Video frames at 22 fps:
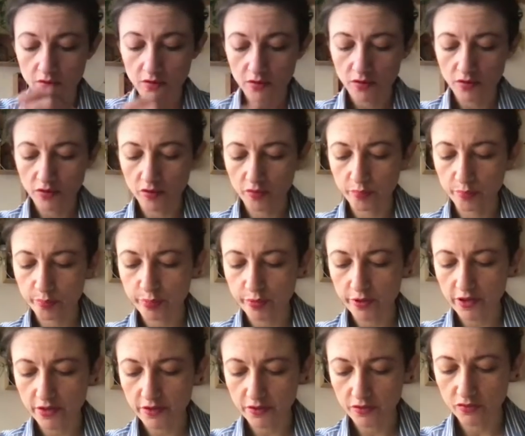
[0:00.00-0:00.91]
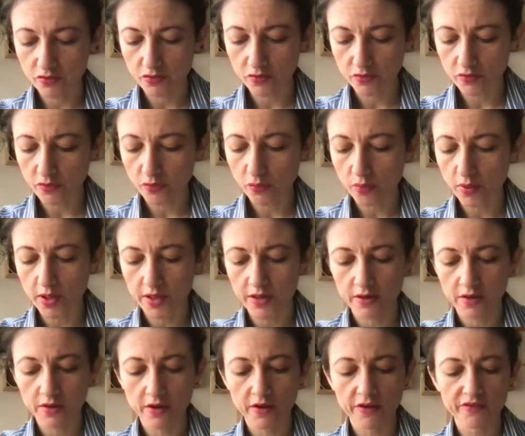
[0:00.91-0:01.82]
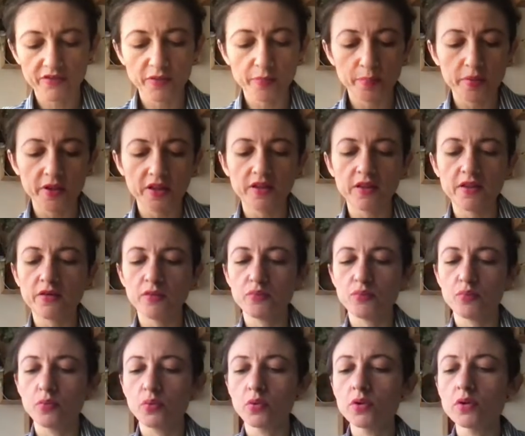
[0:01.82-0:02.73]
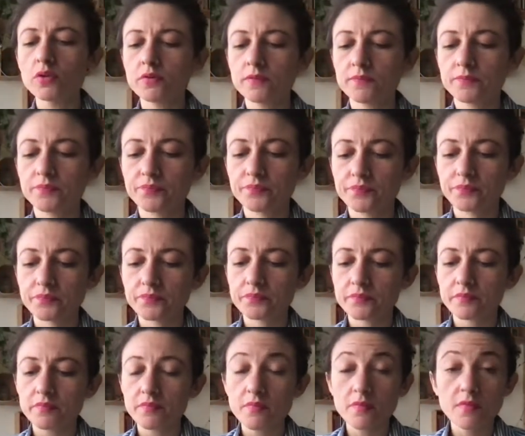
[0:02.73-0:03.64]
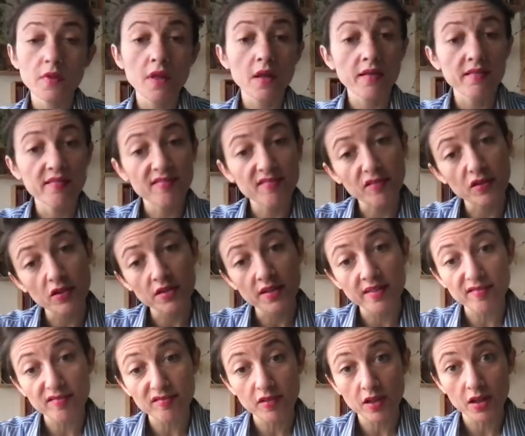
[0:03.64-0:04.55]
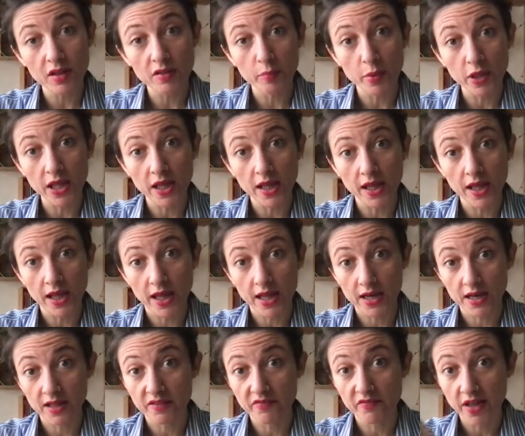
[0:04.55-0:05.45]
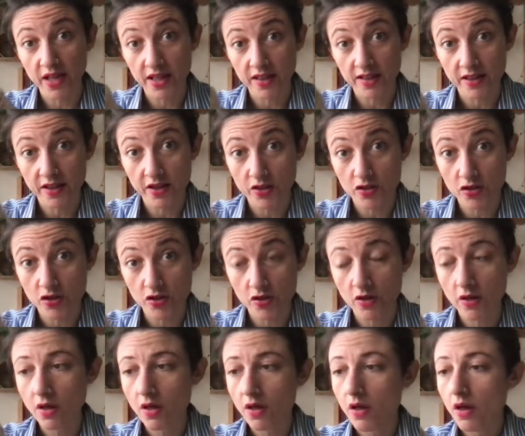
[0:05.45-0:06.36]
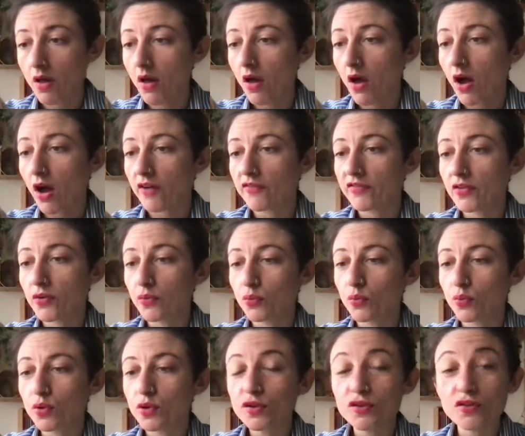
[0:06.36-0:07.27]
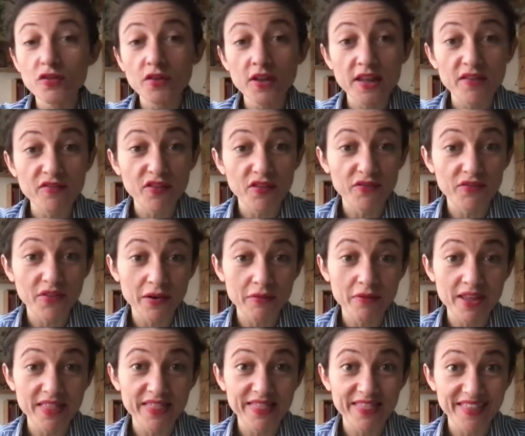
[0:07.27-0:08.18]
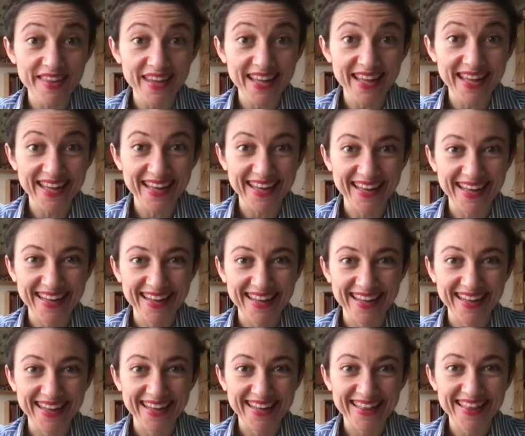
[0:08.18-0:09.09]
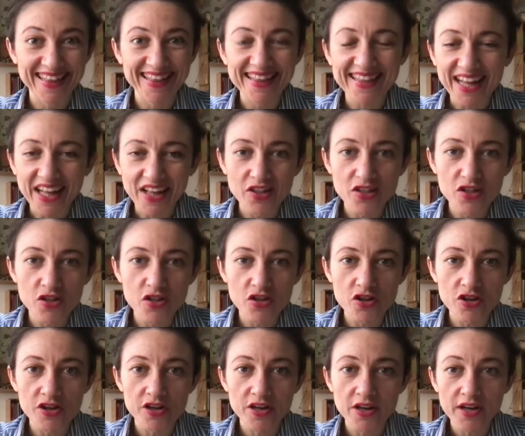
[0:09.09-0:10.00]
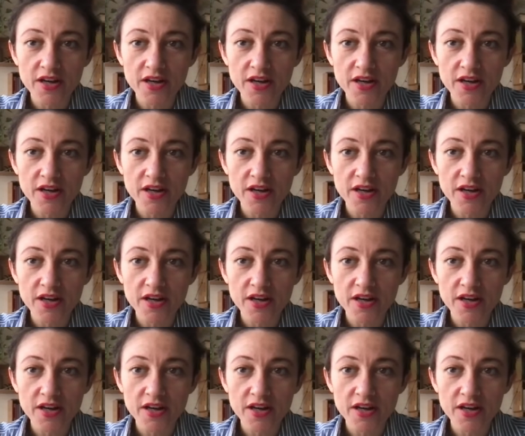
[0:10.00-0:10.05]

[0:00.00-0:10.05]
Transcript: compared to the one of the petit wool. So this could be an advantage of the wool, to give a very thick texture